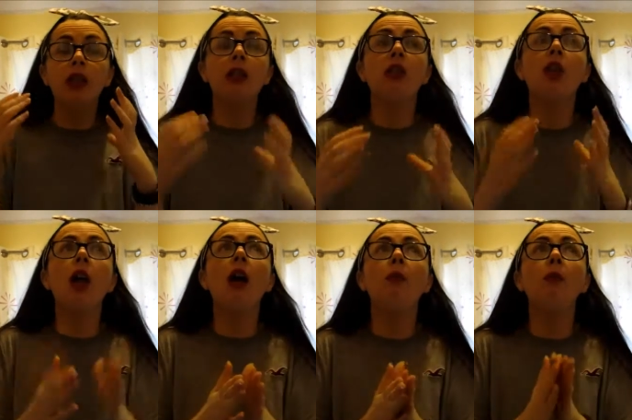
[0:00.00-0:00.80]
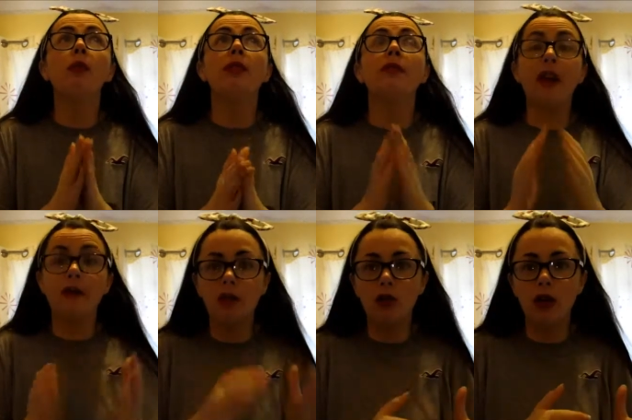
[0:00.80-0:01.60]
the job was
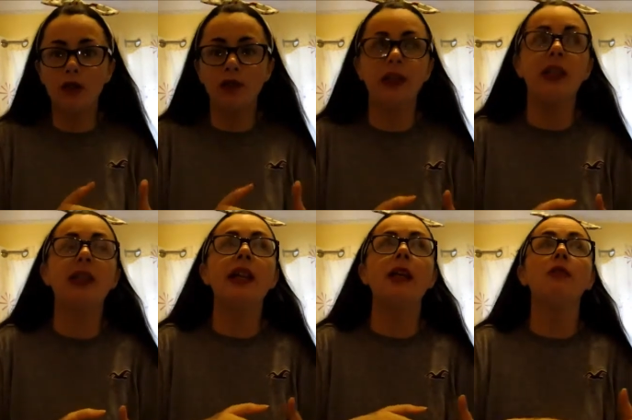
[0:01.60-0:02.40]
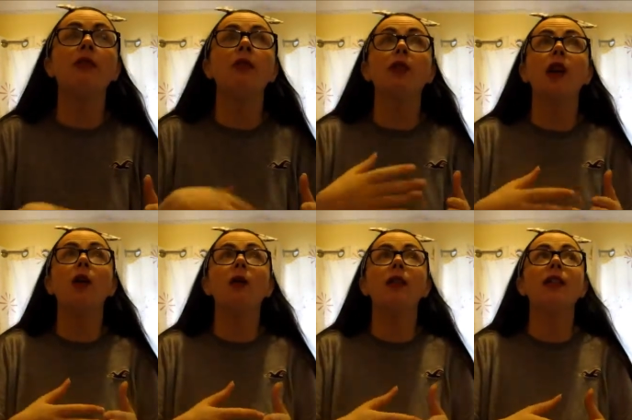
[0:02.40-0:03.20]
very stressful in itself. It was
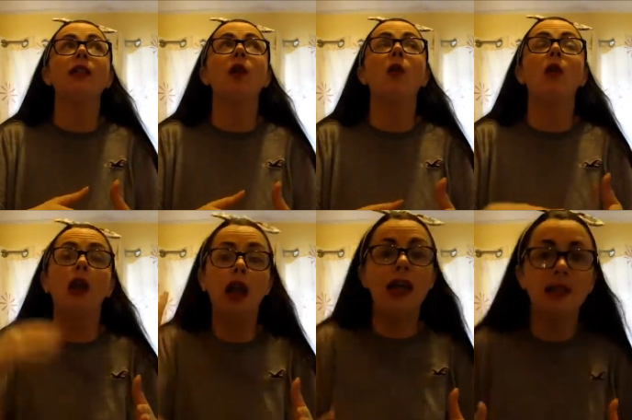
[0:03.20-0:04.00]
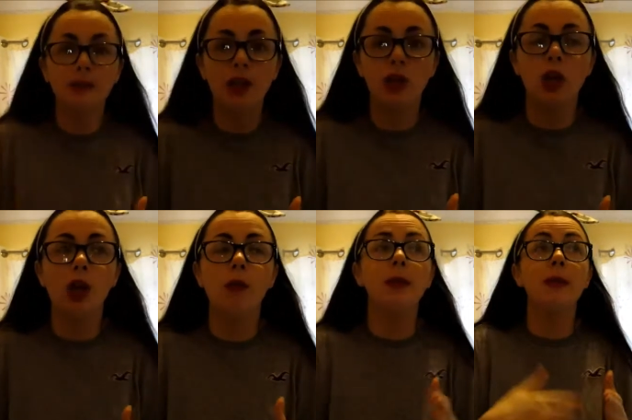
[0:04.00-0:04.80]
always, you know, last minute
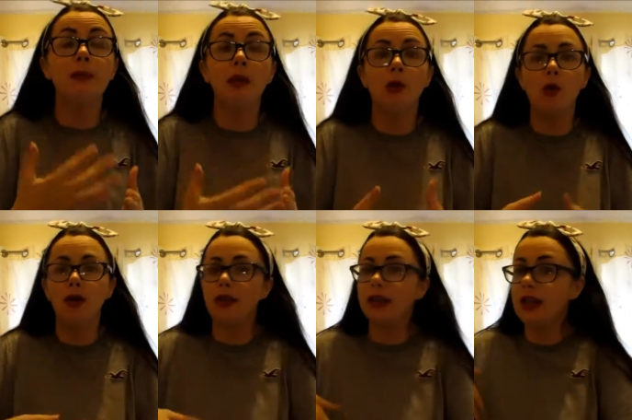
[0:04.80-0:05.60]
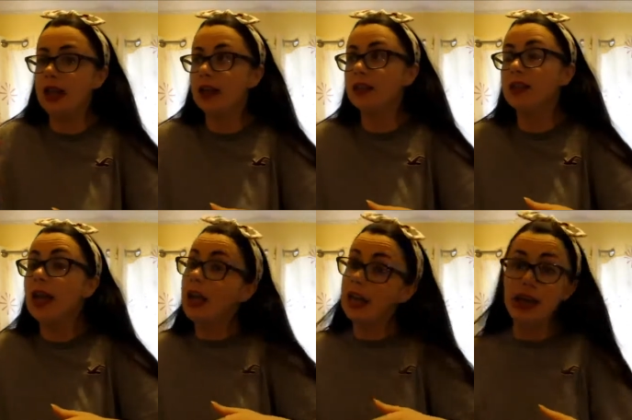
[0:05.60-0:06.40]
jobs, people that wanted things
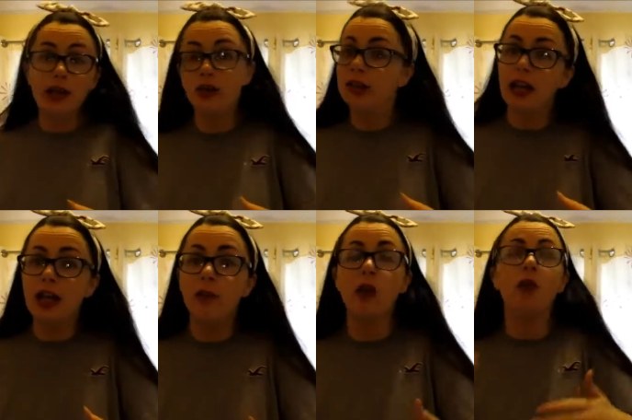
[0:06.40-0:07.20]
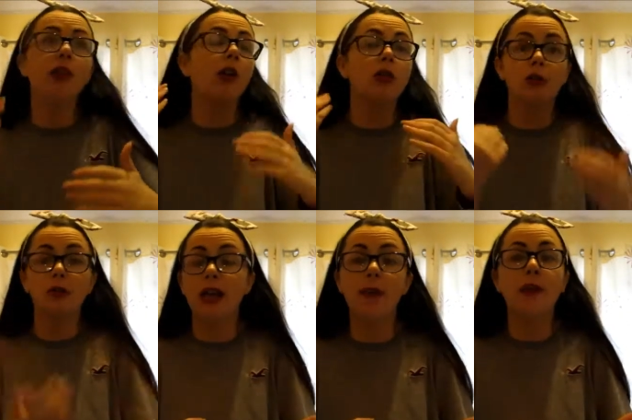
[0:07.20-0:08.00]
yesterday but only ordered
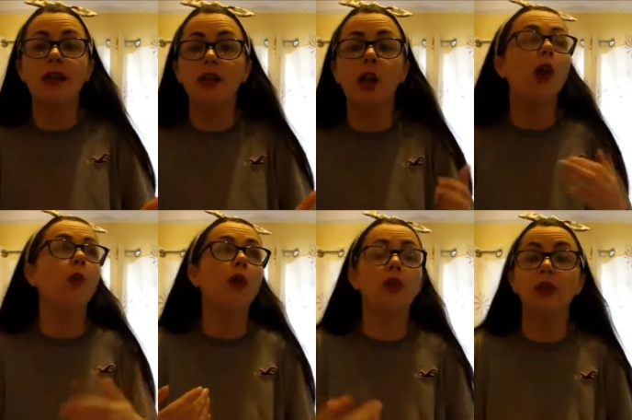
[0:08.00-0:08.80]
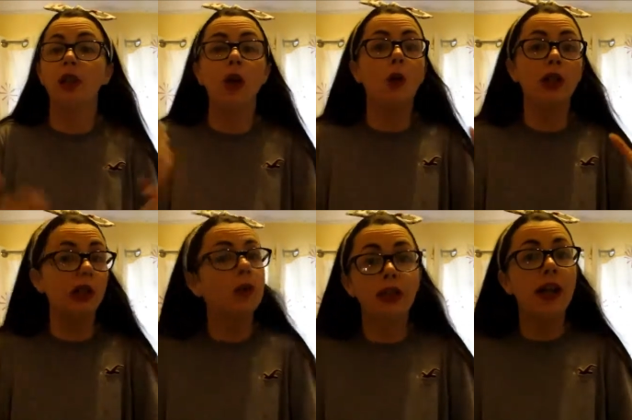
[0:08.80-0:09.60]
them 10 minutes ago and want to know why
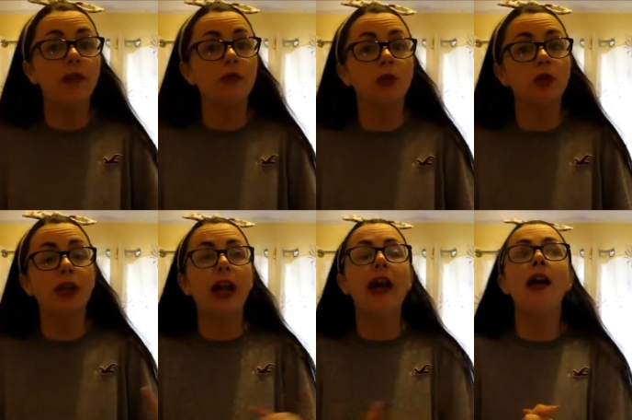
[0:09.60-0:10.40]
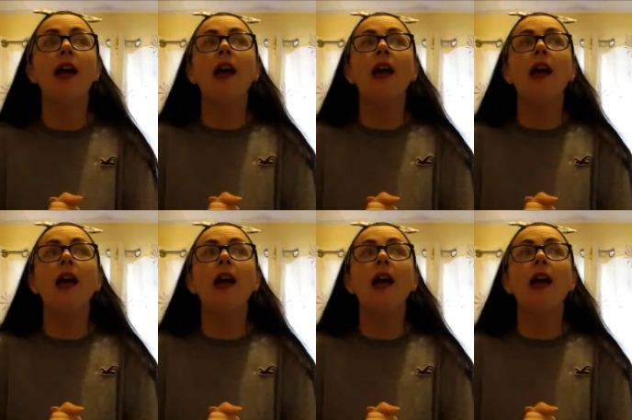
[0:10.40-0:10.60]
you didn't have them done yet.